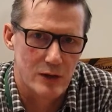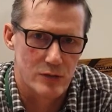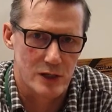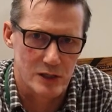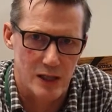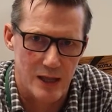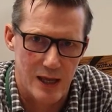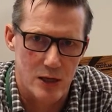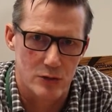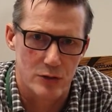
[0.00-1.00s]
the
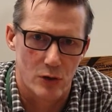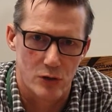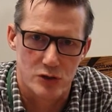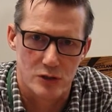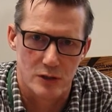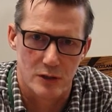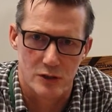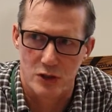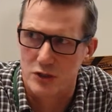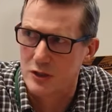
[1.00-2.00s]
air and the oxygen are
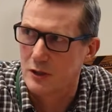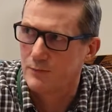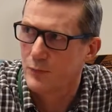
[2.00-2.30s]
adjusted.